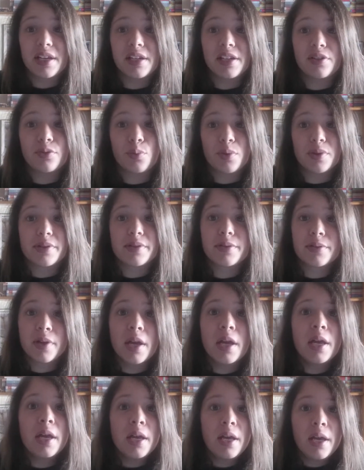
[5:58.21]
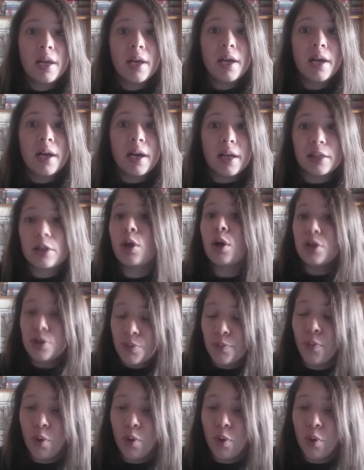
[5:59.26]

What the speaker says: and it was a lot